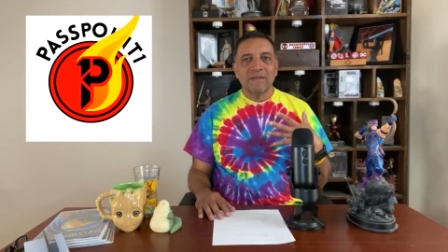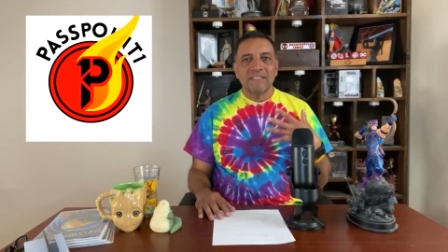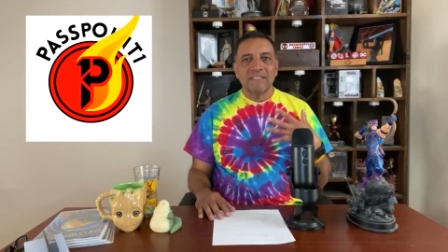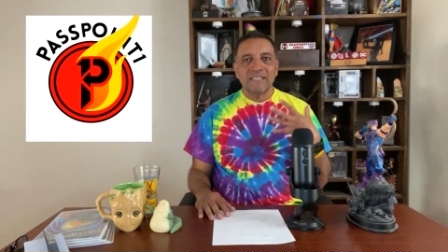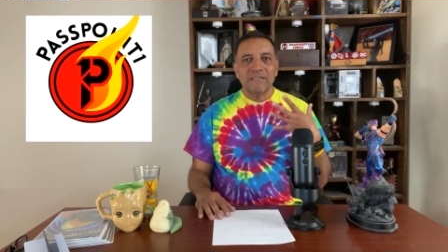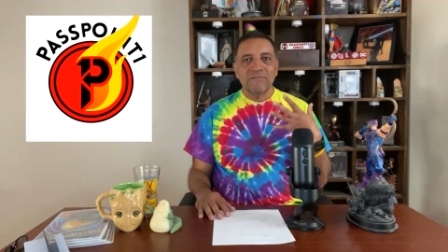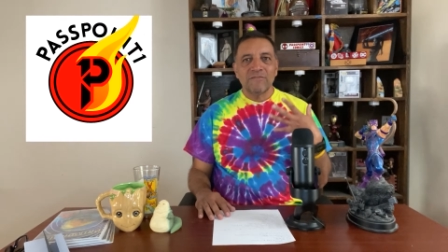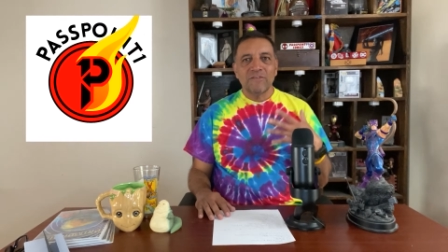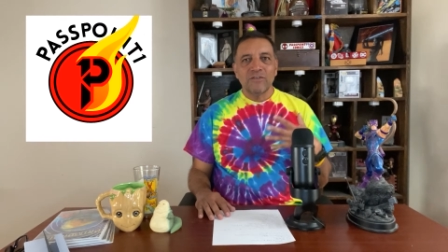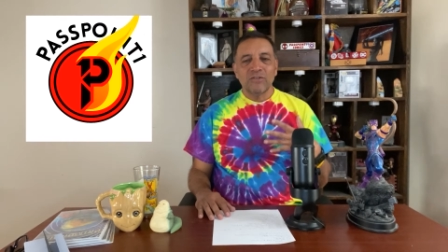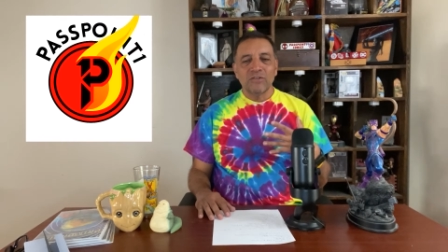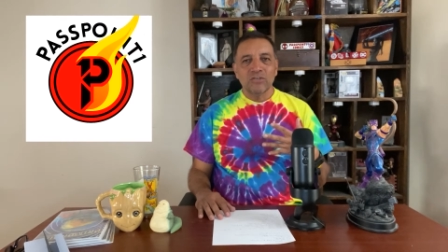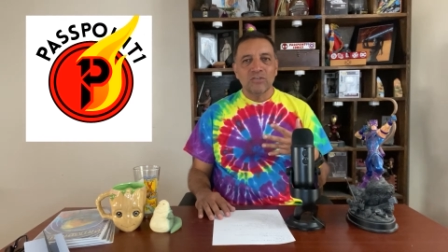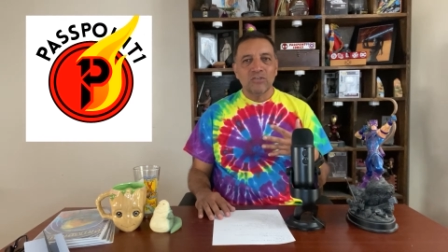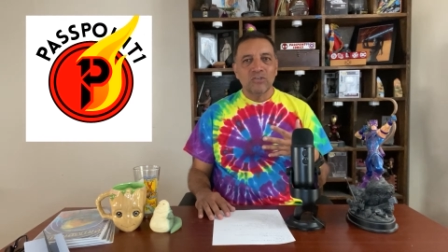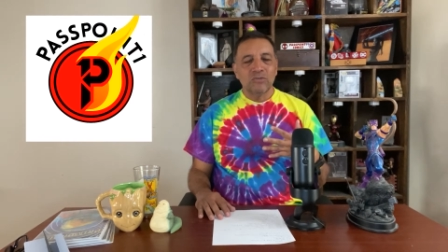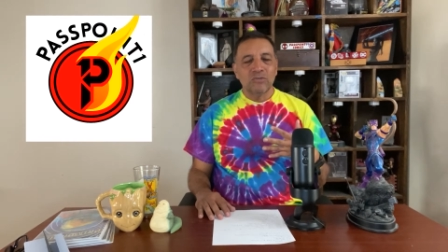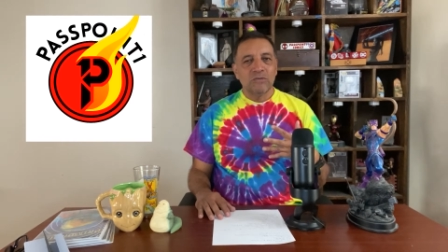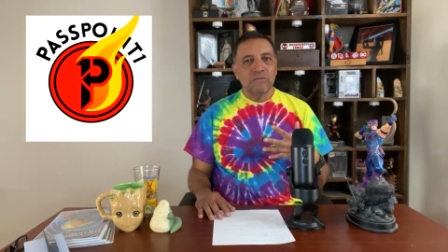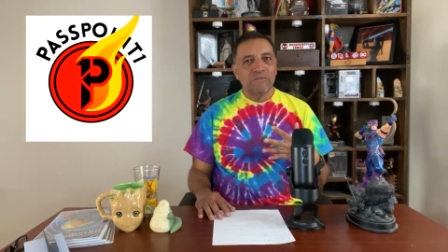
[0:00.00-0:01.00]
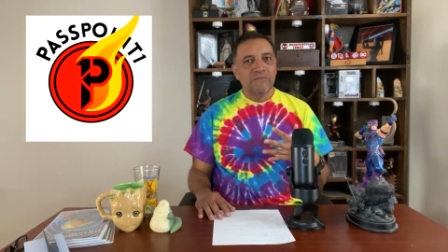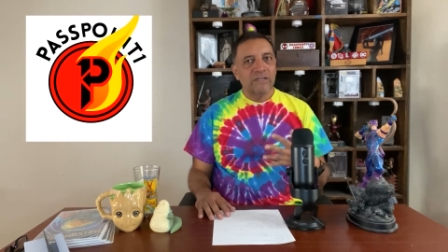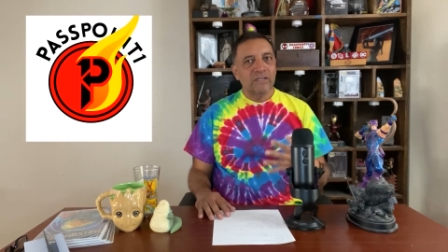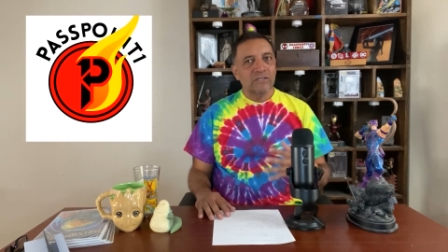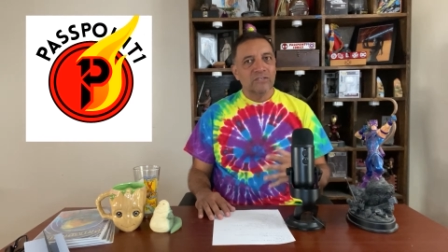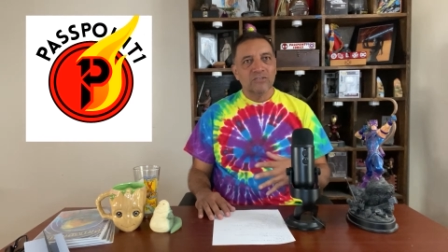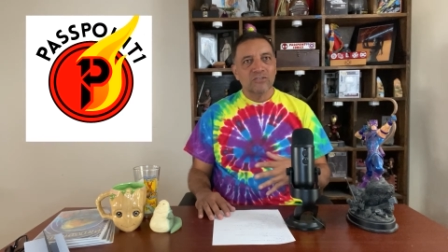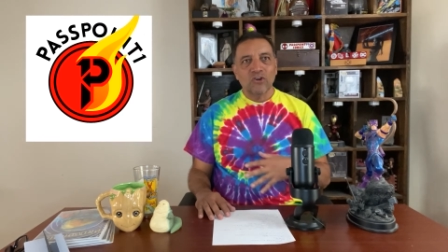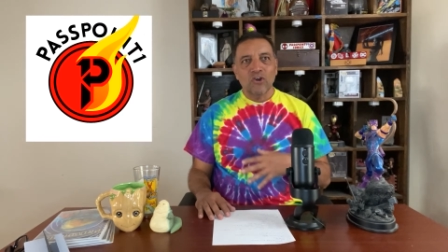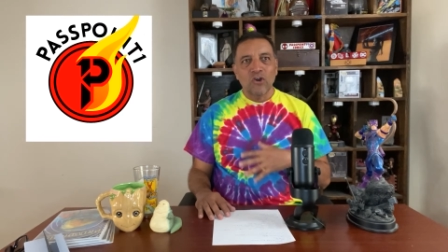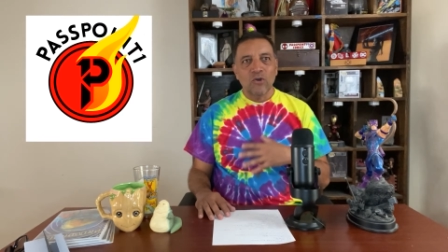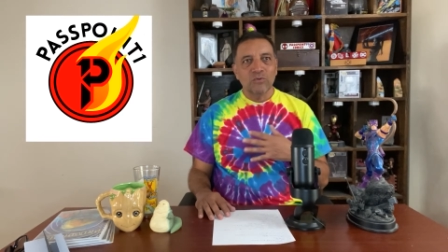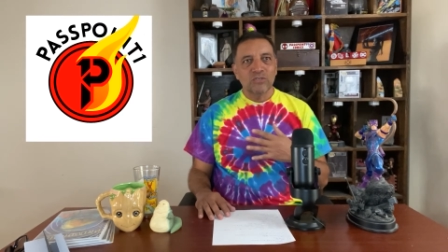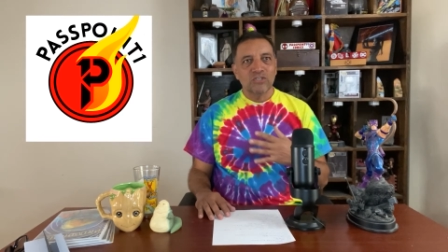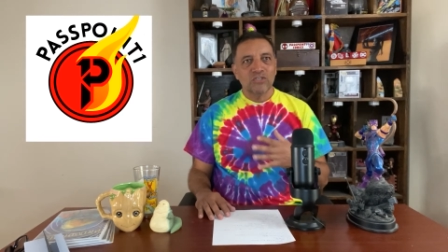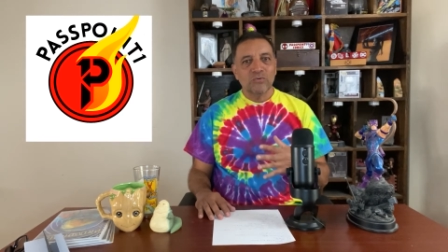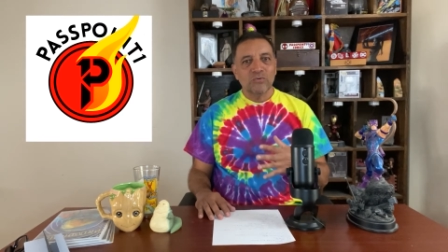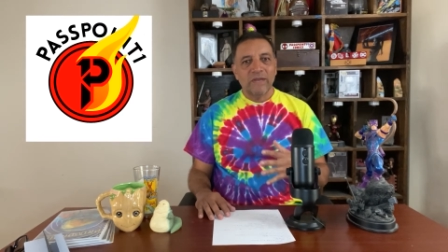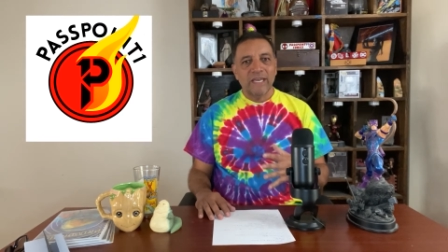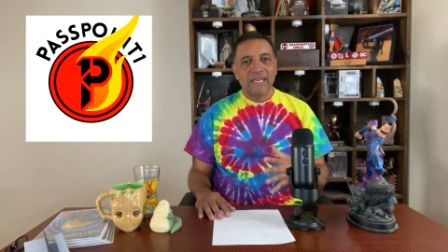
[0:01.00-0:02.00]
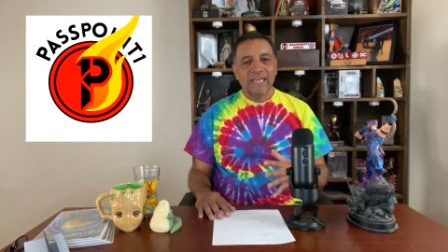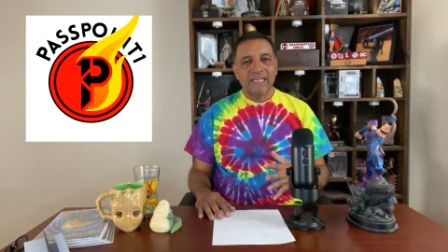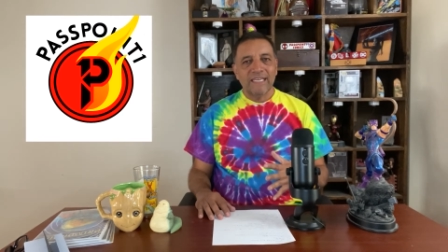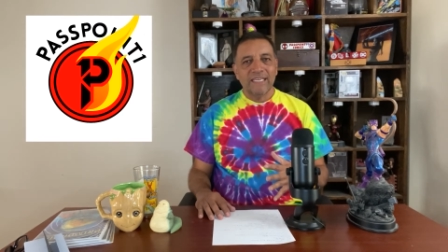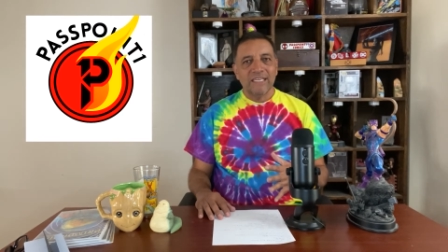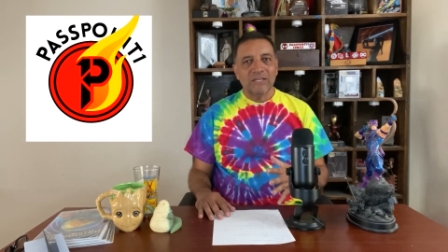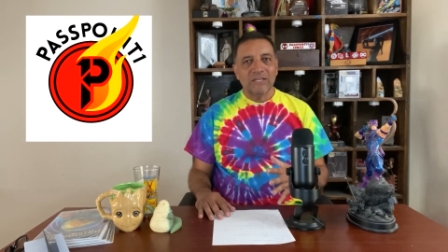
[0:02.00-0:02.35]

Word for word: I see, you know, YouTube videos are always great.